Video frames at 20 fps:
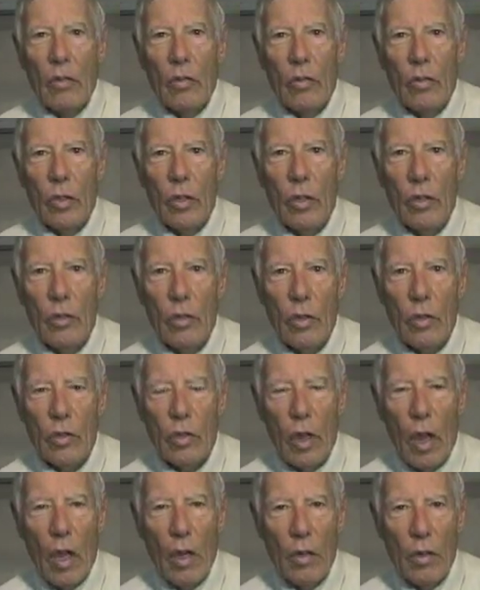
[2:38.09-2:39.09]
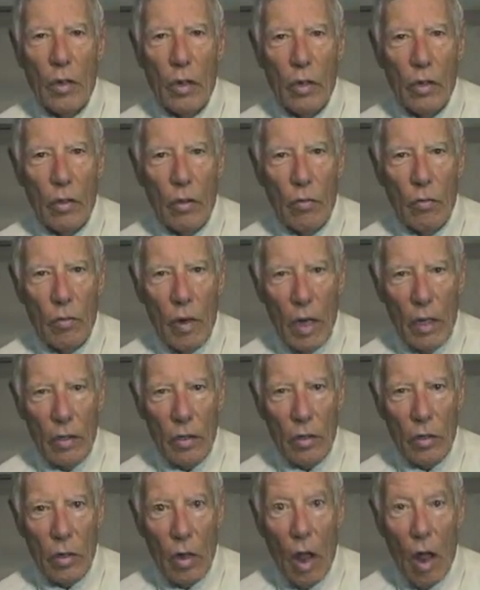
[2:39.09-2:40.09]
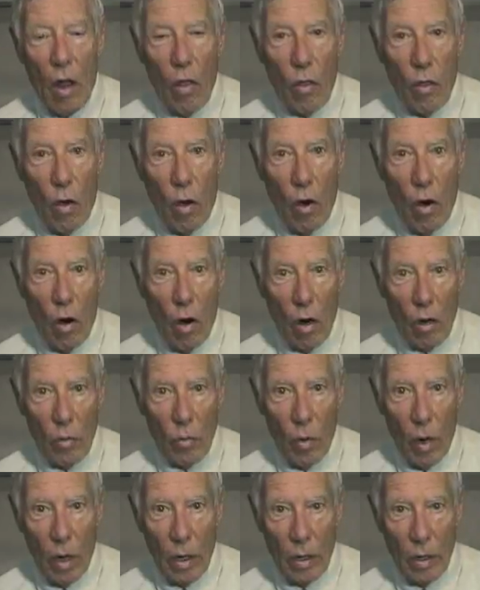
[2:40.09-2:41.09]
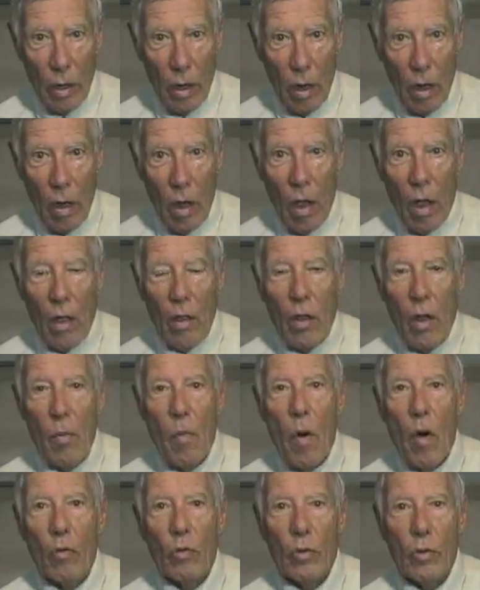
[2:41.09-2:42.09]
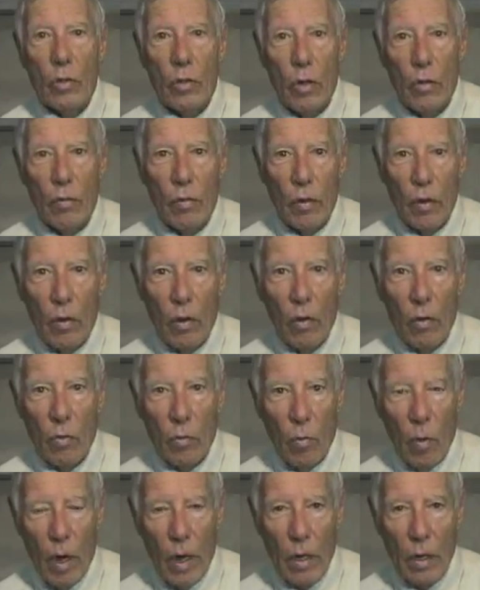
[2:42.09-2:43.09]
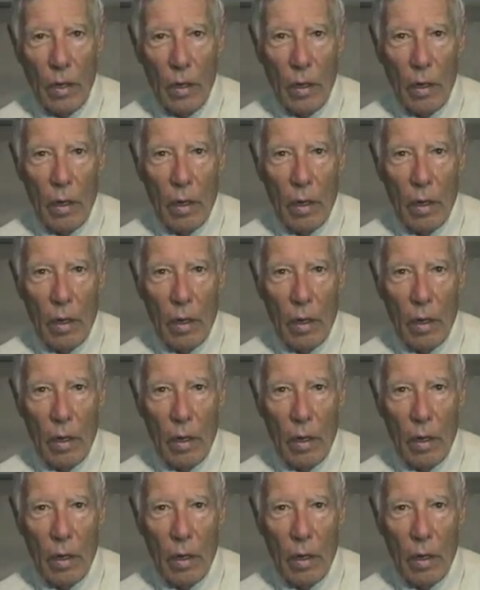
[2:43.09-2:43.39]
Jesus entered the rest the hard way, the most difficult way,